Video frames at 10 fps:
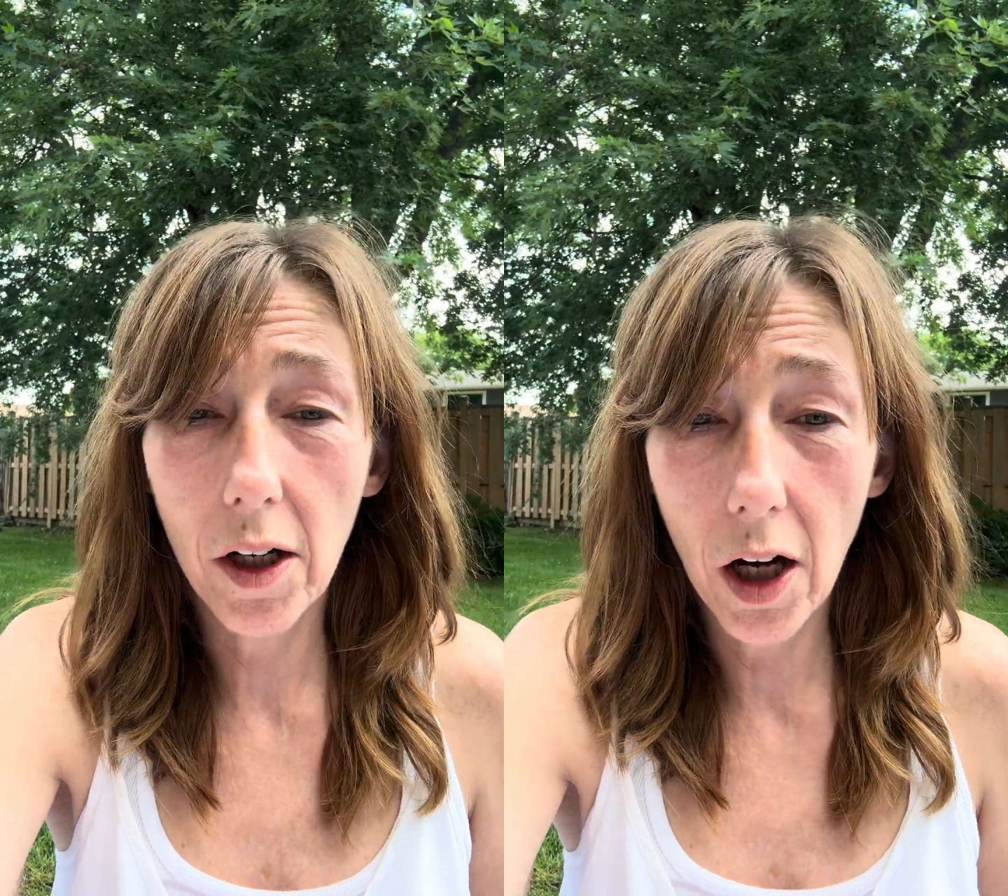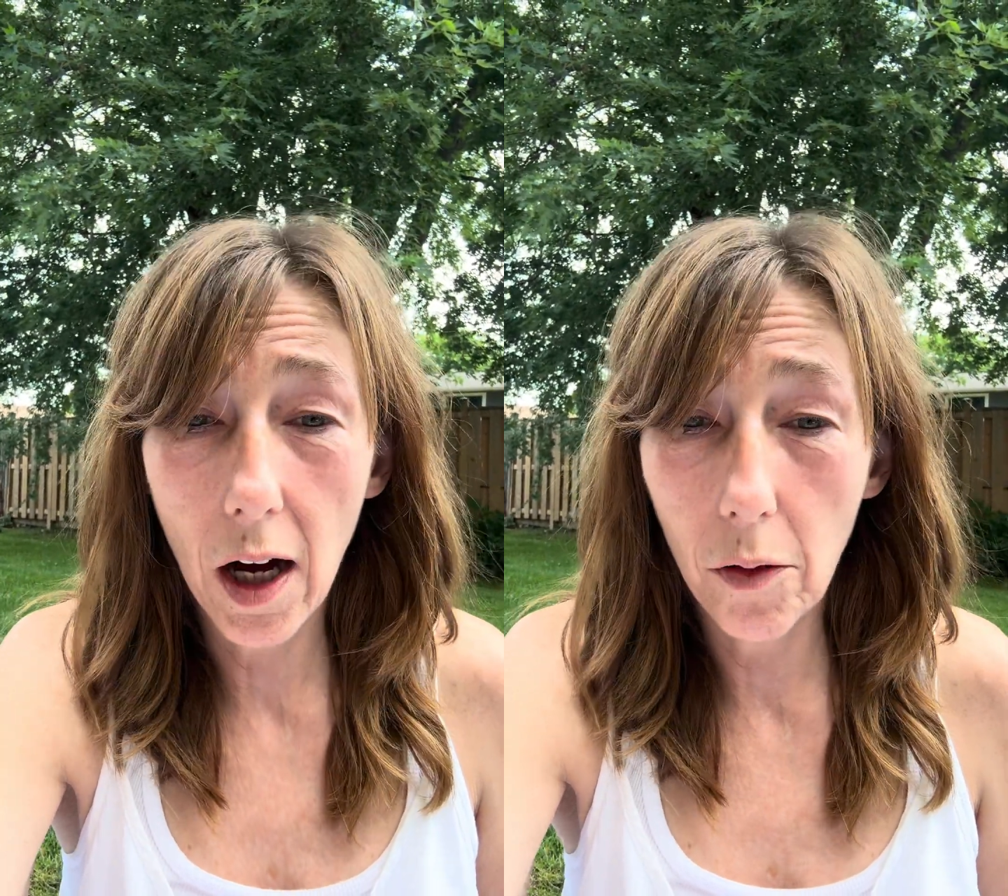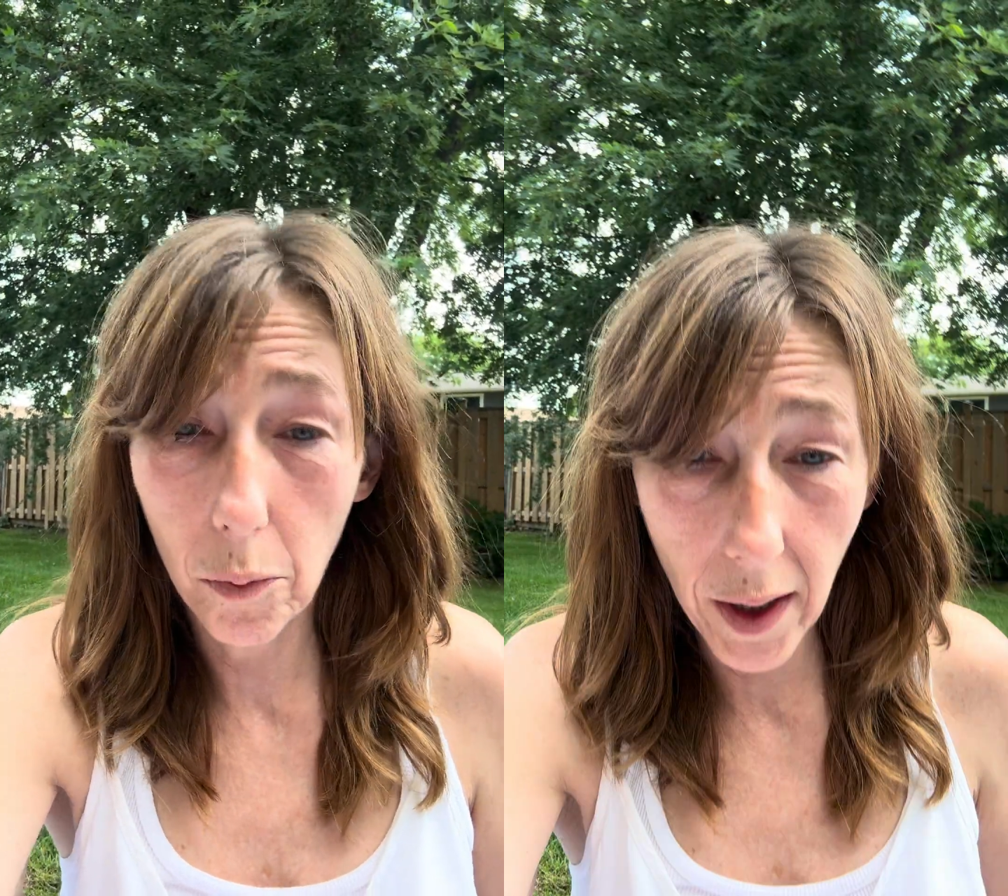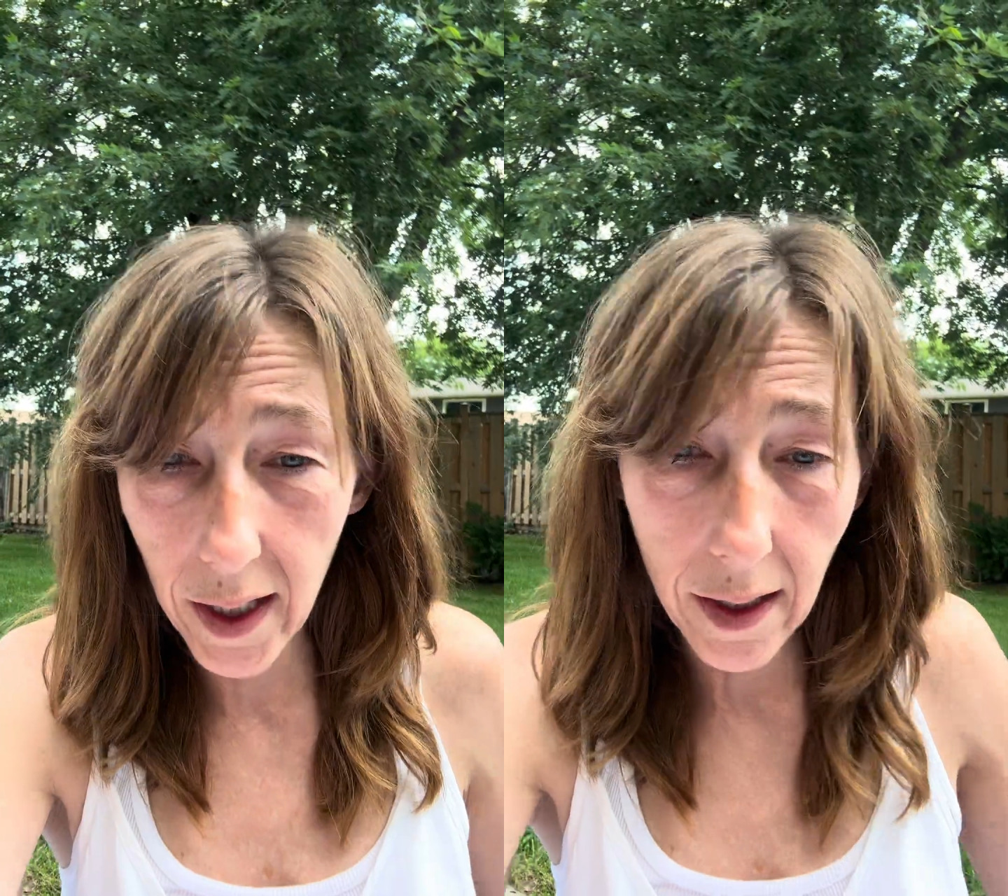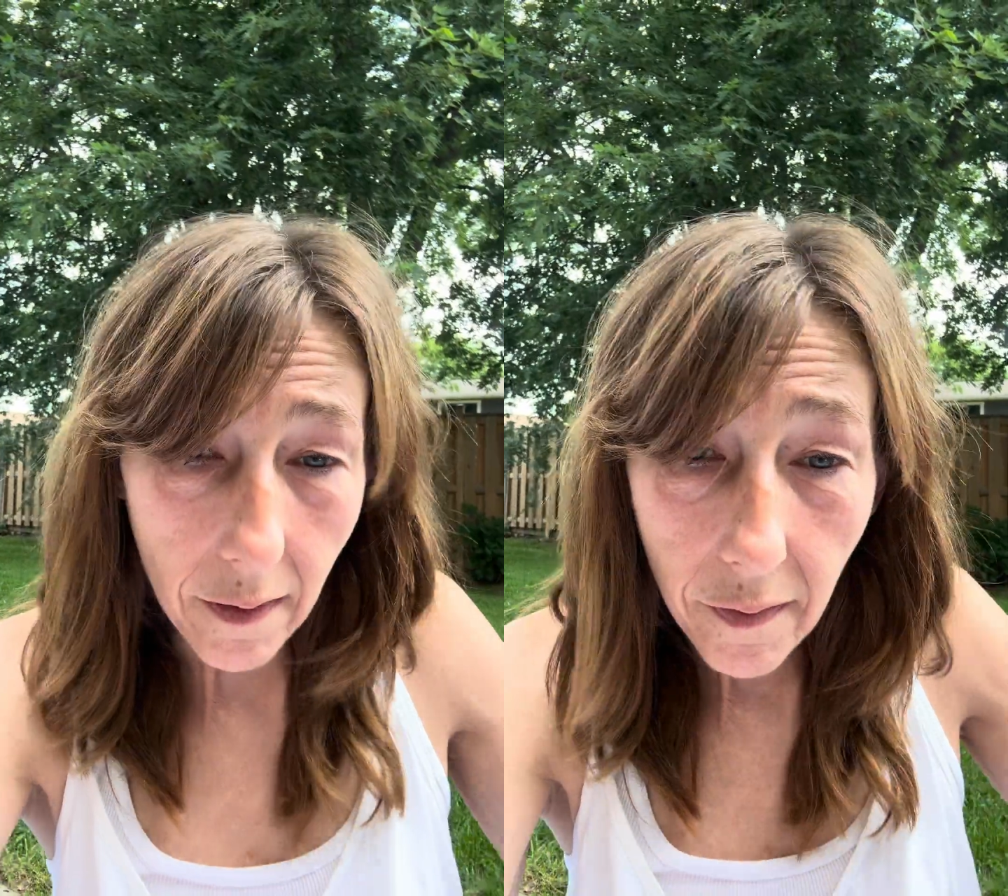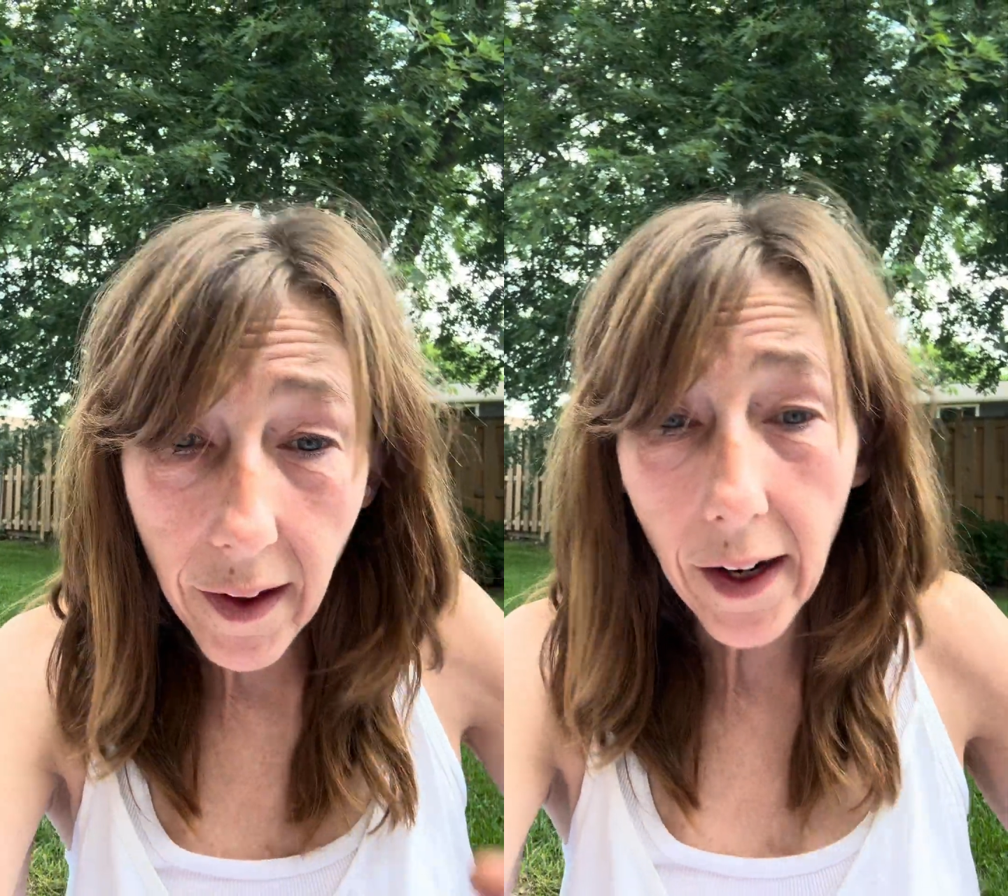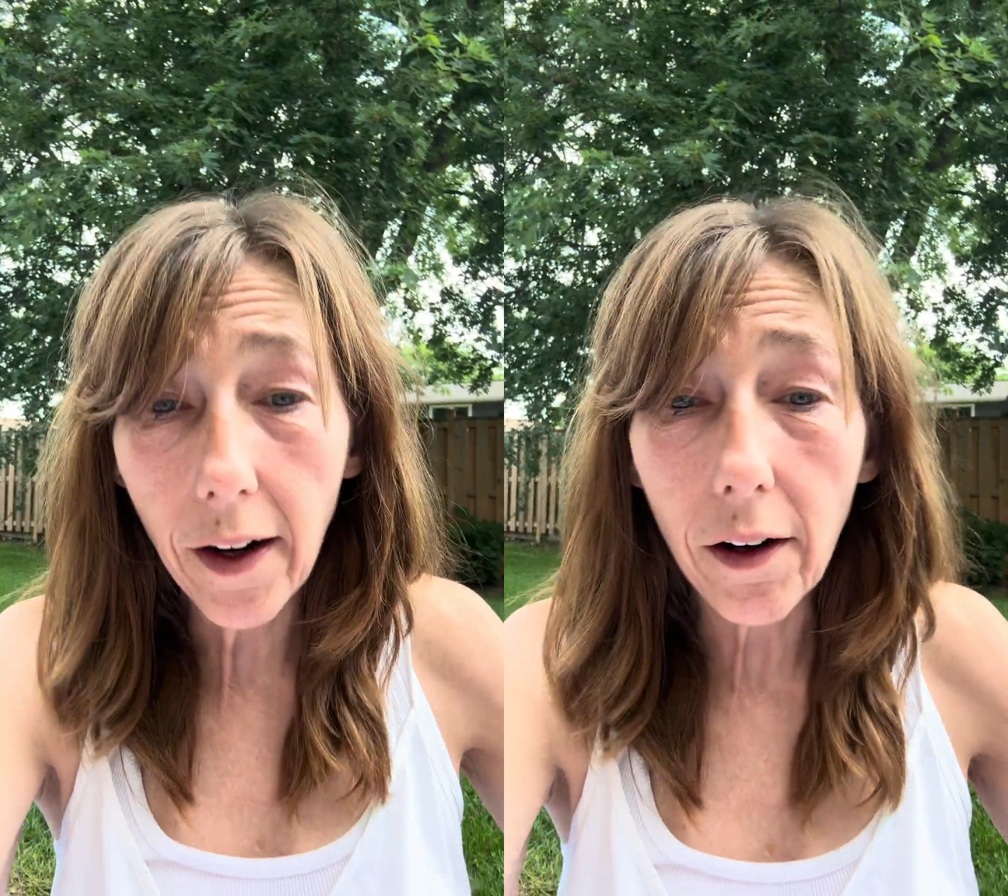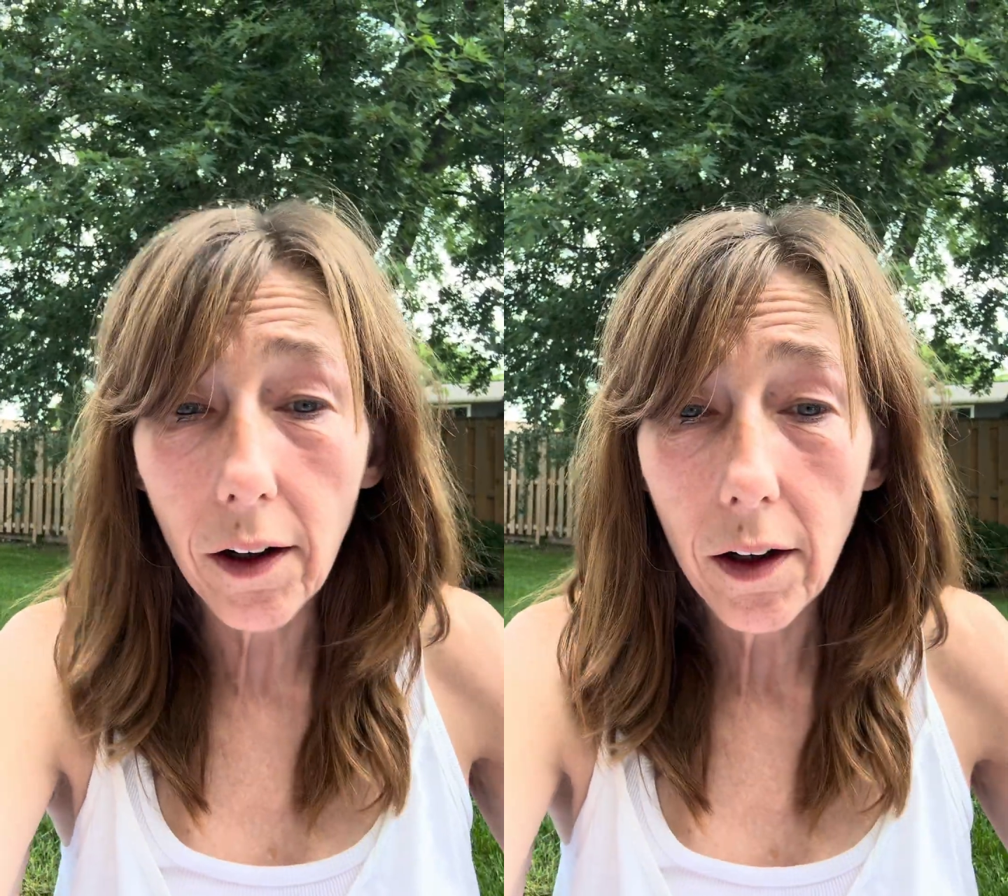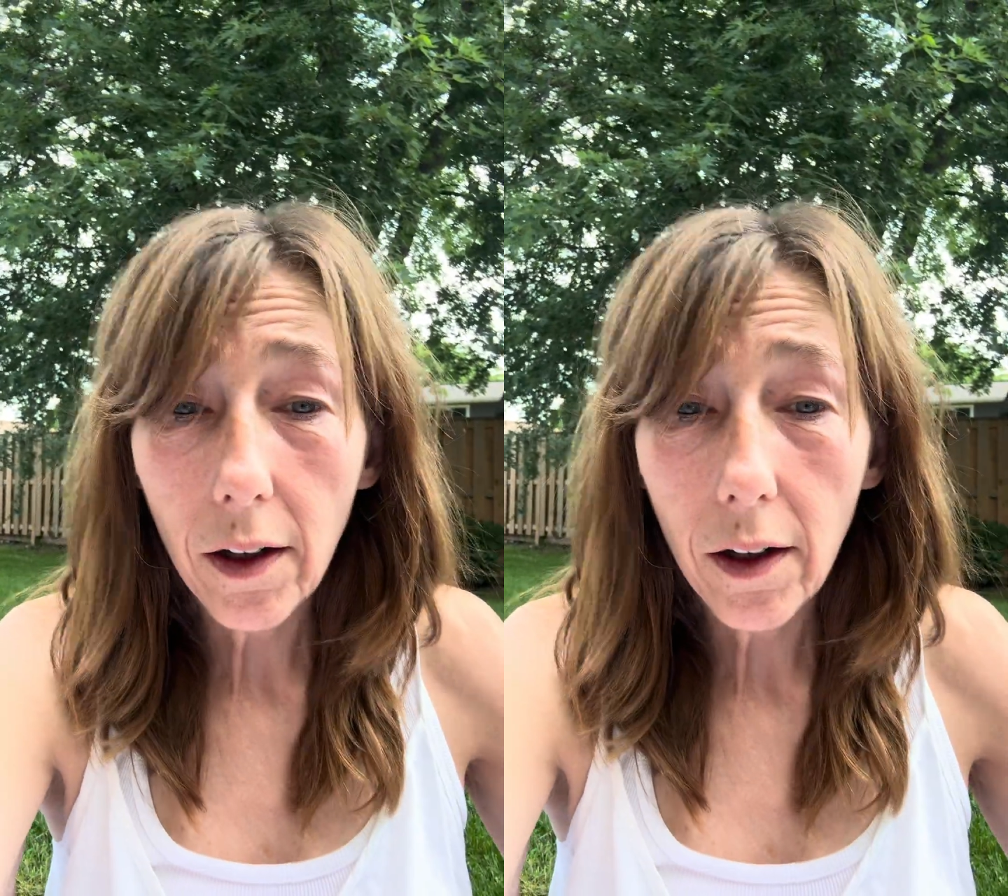got right in there